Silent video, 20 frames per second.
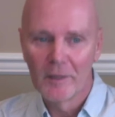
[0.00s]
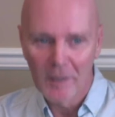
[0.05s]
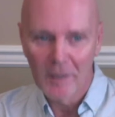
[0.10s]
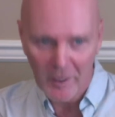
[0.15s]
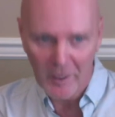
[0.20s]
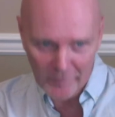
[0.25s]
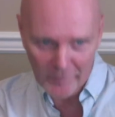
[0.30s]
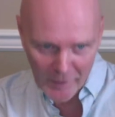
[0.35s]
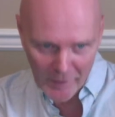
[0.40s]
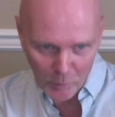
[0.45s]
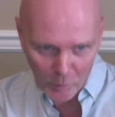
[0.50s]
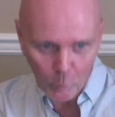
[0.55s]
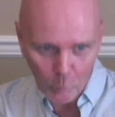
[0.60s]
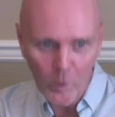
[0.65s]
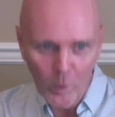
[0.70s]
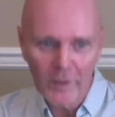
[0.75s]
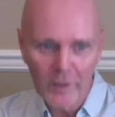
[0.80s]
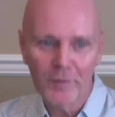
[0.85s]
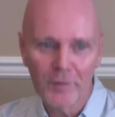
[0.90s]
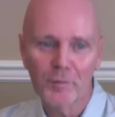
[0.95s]
And now
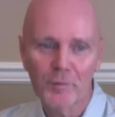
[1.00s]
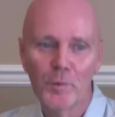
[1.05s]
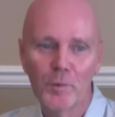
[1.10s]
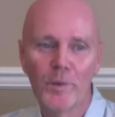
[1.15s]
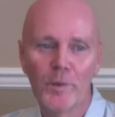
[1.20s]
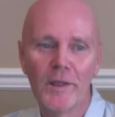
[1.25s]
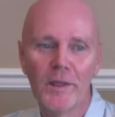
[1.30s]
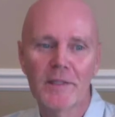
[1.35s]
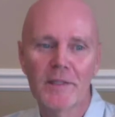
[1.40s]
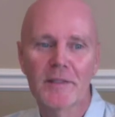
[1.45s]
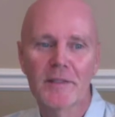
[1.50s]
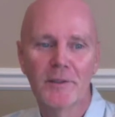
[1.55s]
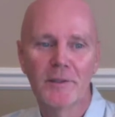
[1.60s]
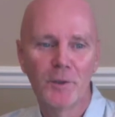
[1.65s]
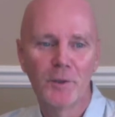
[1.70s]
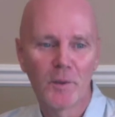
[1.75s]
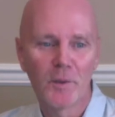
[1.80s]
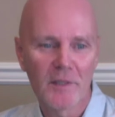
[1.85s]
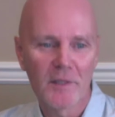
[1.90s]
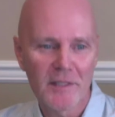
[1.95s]
work through this, and you
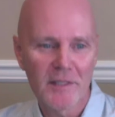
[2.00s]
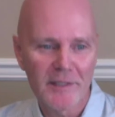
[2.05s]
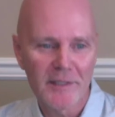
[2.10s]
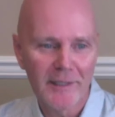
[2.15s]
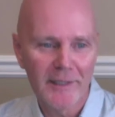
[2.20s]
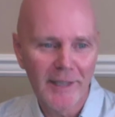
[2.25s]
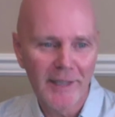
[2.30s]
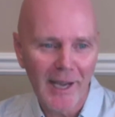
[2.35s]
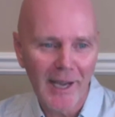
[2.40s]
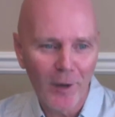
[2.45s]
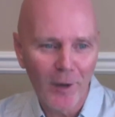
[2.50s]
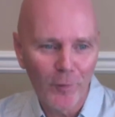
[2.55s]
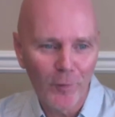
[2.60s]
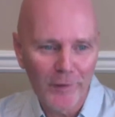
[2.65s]
can see how